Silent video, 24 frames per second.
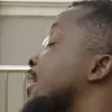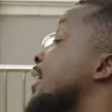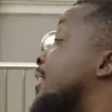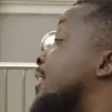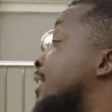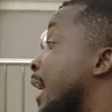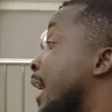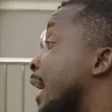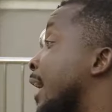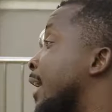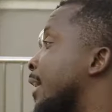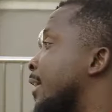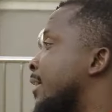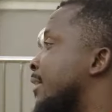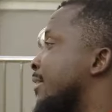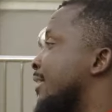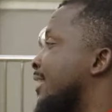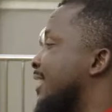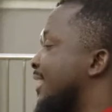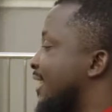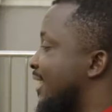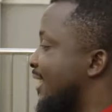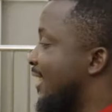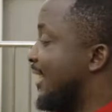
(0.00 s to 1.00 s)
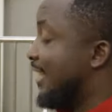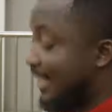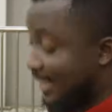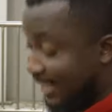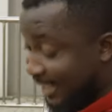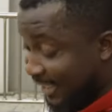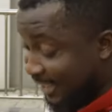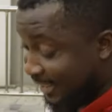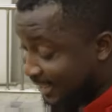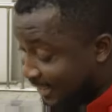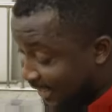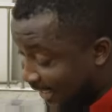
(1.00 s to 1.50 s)
Ichie,
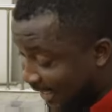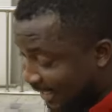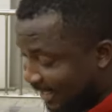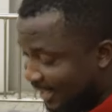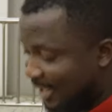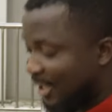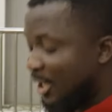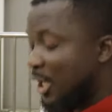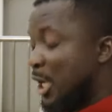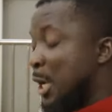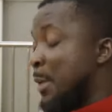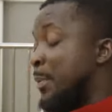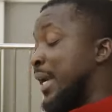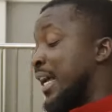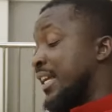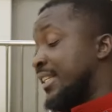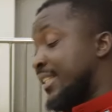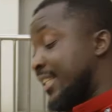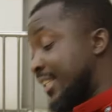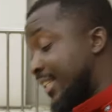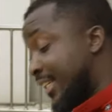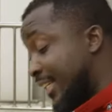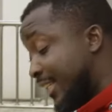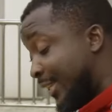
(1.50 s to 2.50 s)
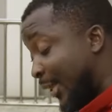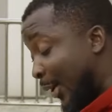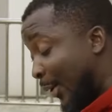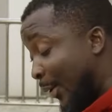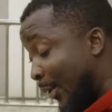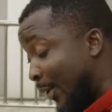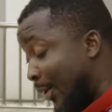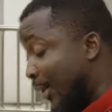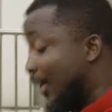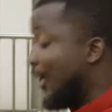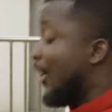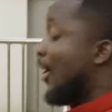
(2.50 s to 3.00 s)
ndi Ichie. People are seeing it.
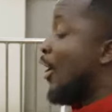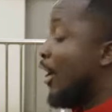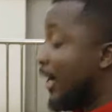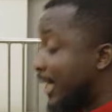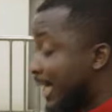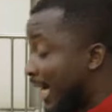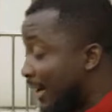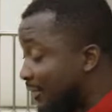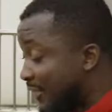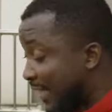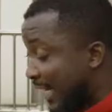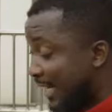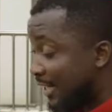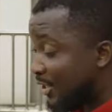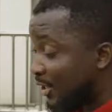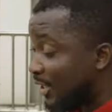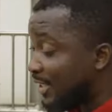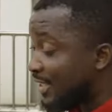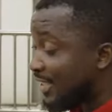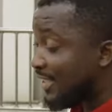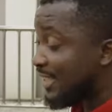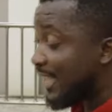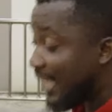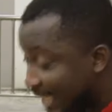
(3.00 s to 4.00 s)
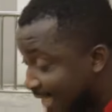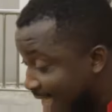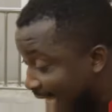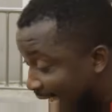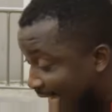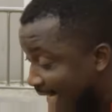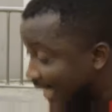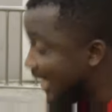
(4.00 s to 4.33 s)
Holder of tradition is nailing